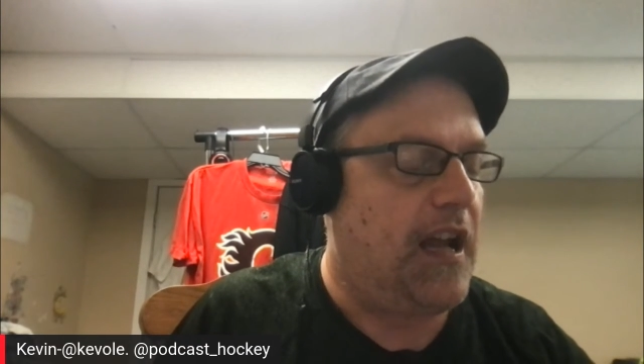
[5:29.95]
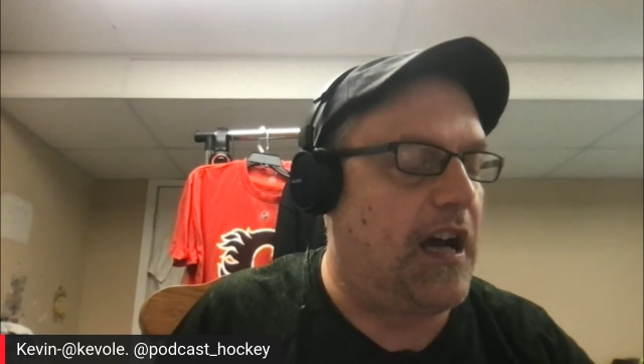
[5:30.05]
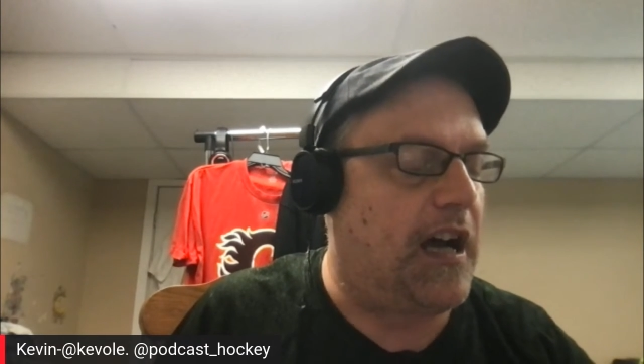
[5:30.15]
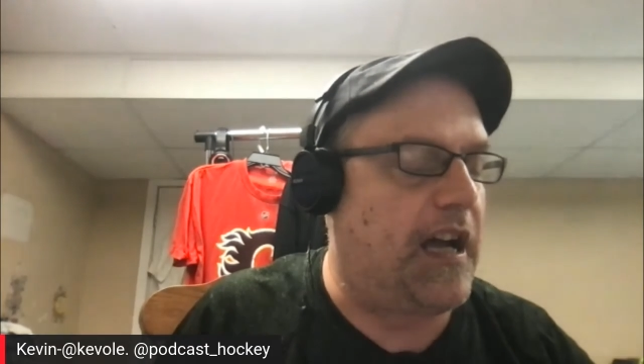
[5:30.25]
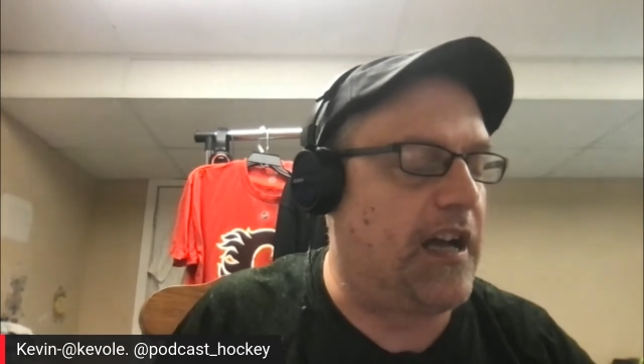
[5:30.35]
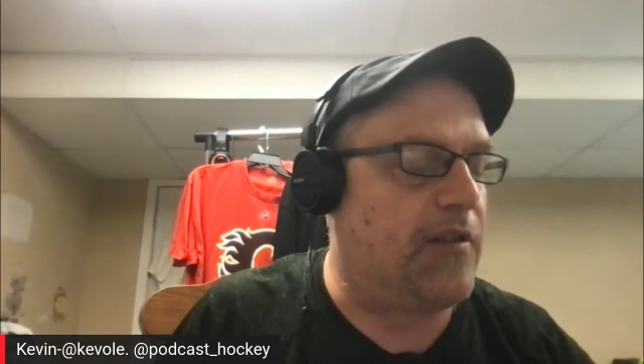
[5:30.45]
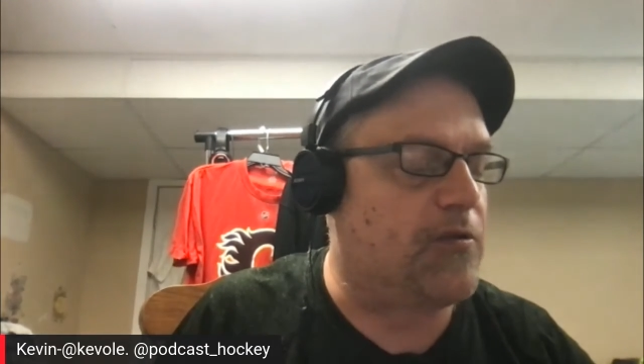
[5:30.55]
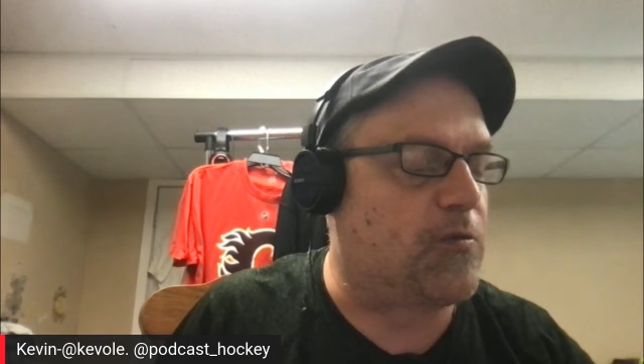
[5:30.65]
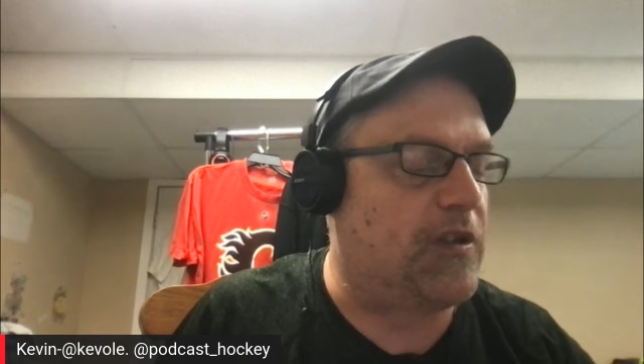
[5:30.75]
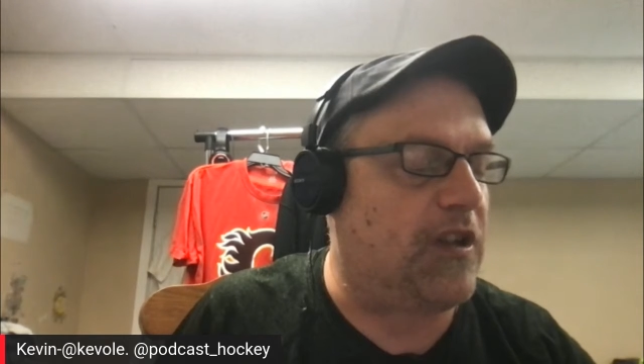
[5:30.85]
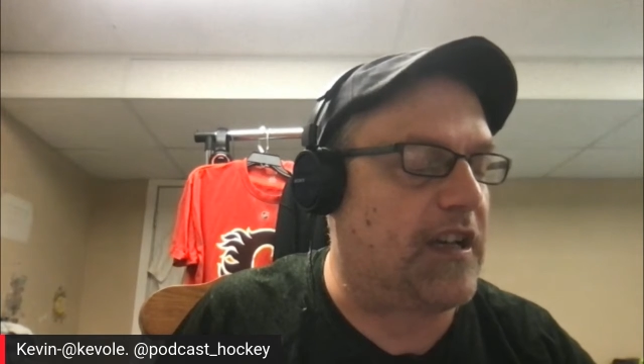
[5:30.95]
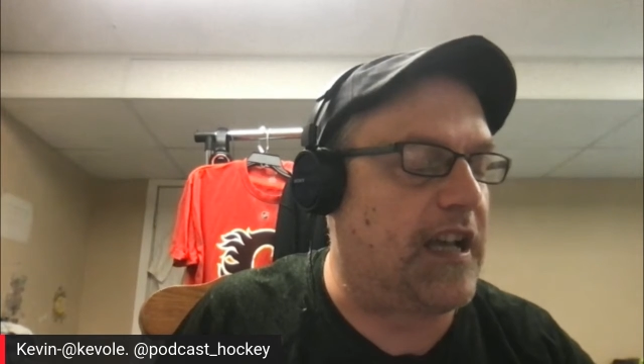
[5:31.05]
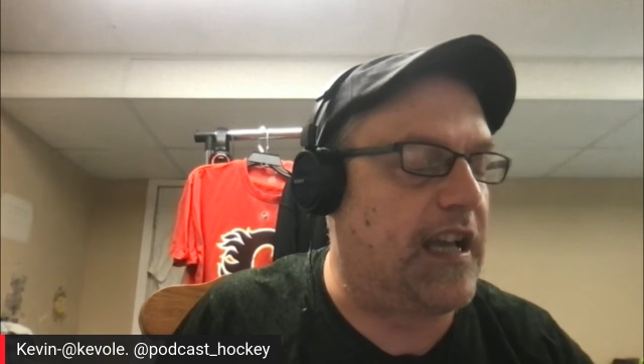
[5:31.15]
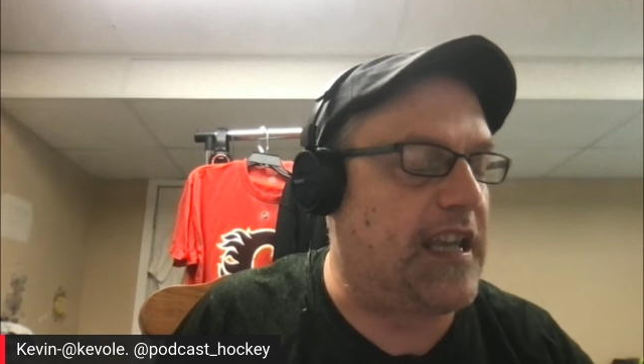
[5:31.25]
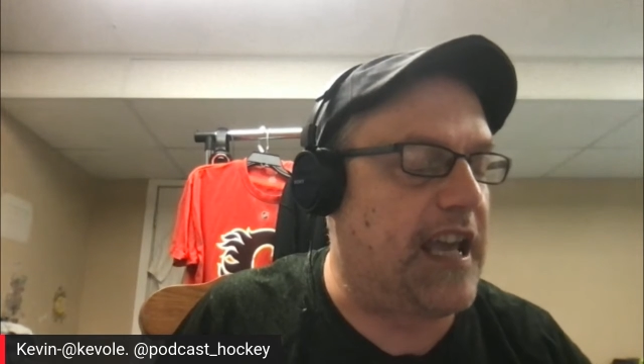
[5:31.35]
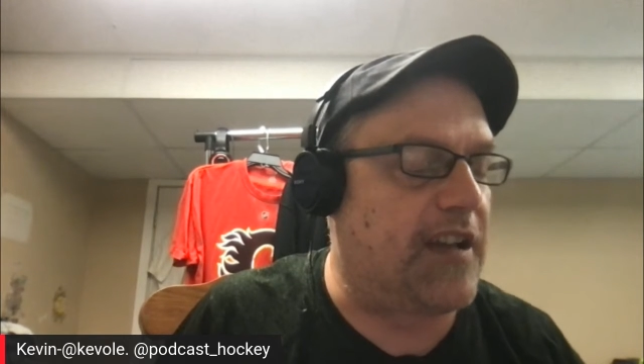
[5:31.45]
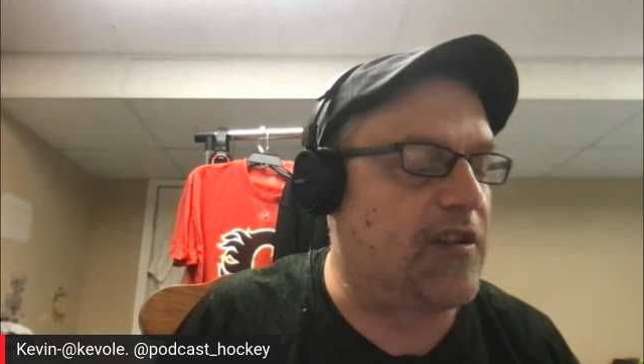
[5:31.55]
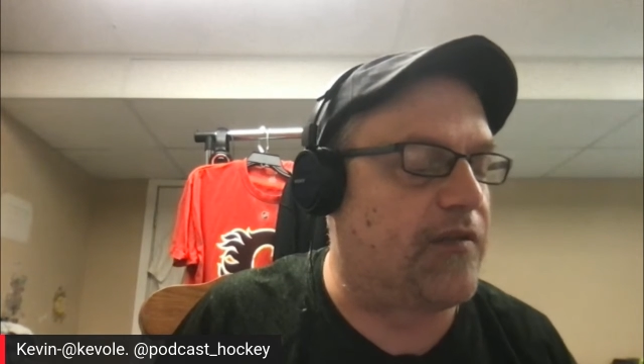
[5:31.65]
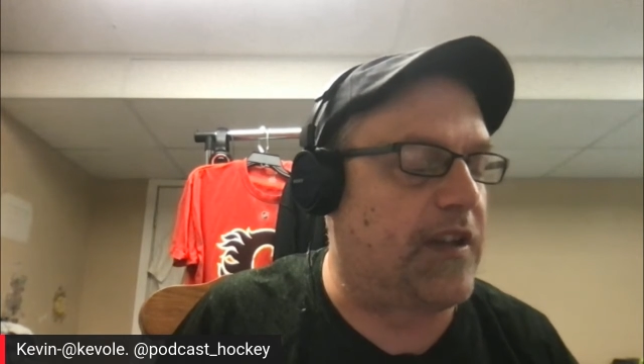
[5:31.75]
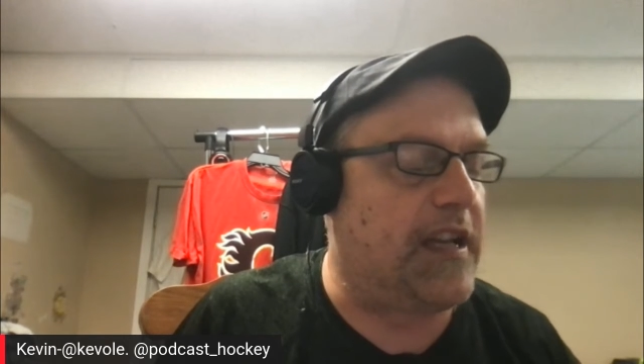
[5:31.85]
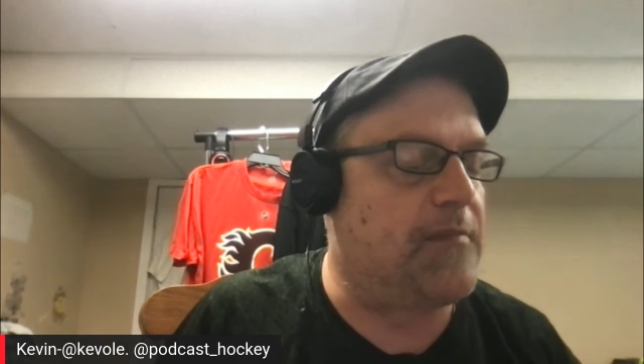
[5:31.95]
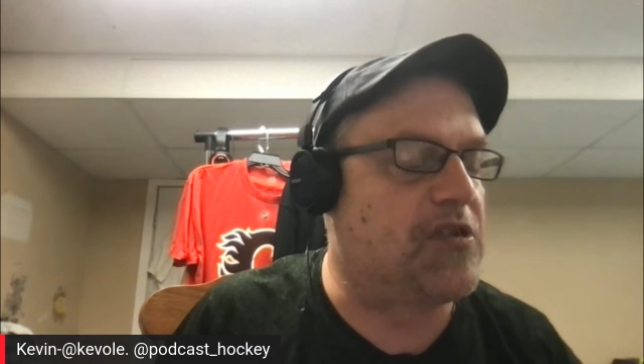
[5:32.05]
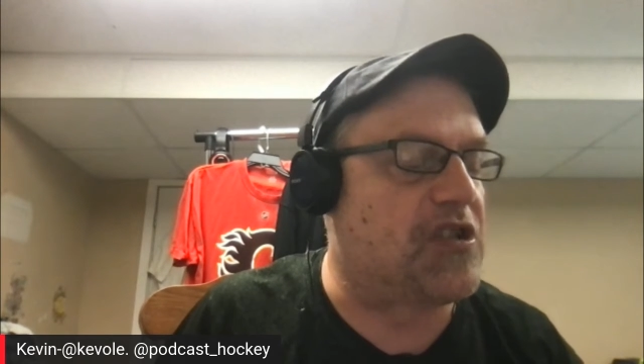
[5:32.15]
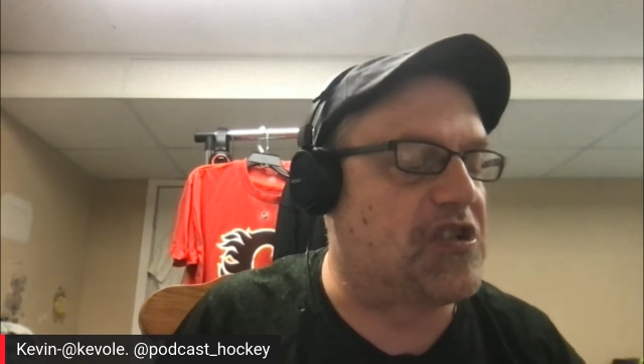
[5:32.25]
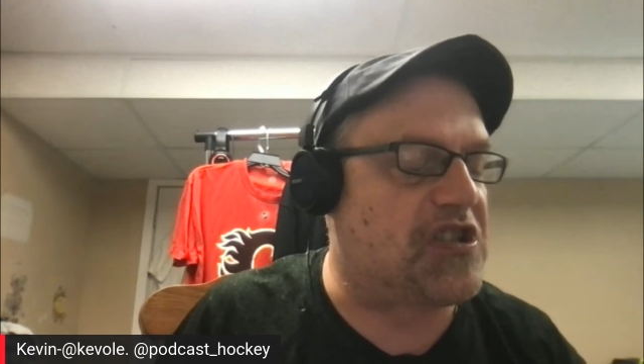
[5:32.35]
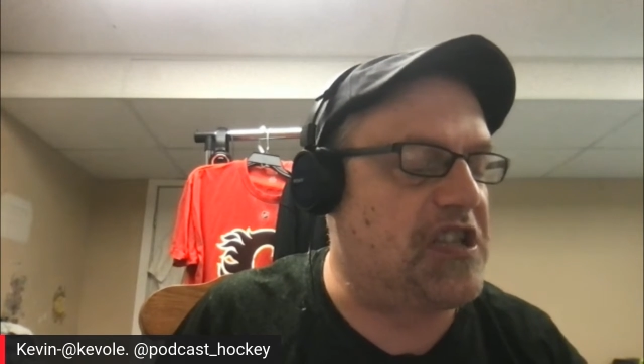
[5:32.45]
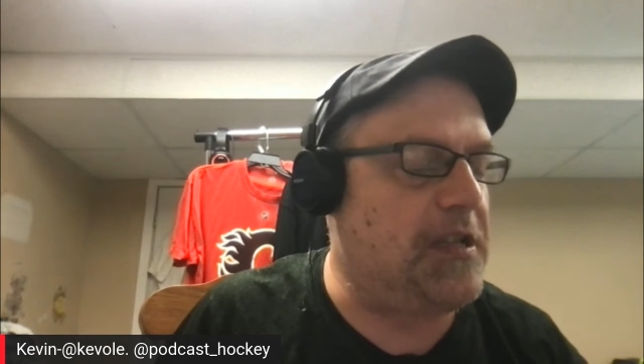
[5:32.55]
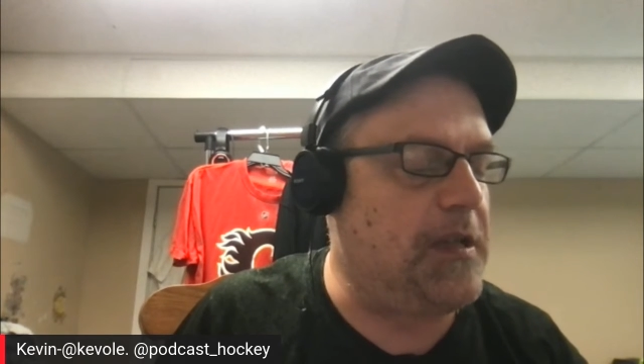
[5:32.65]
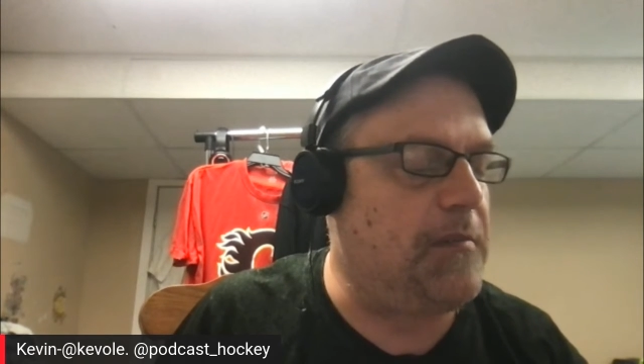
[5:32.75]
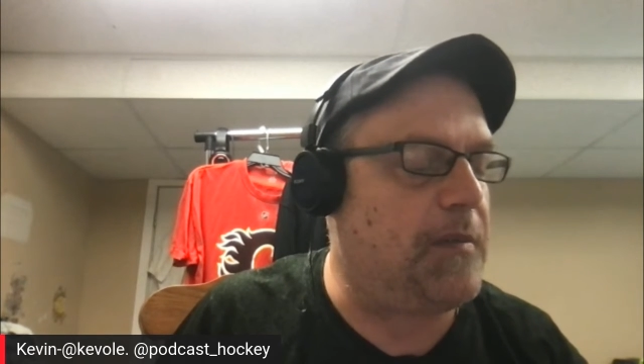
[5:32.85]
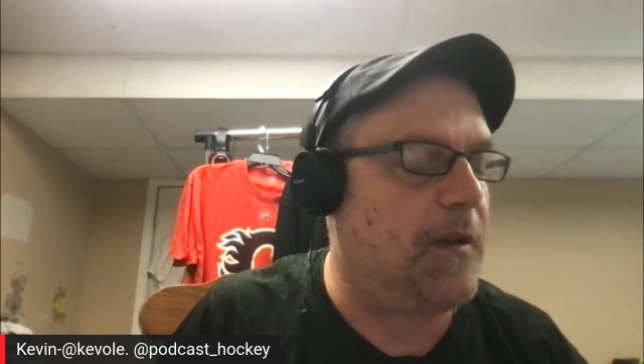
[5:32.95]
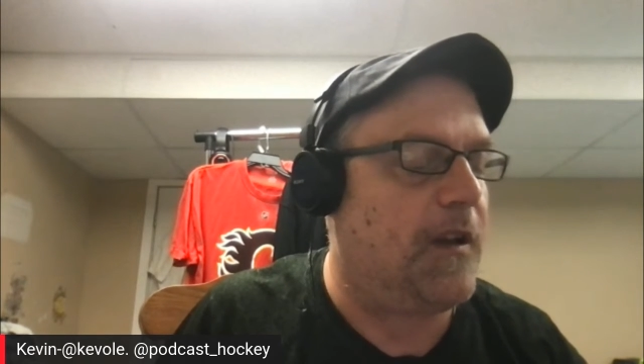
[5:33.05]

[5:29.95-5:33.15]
As we look again, the Flames just seem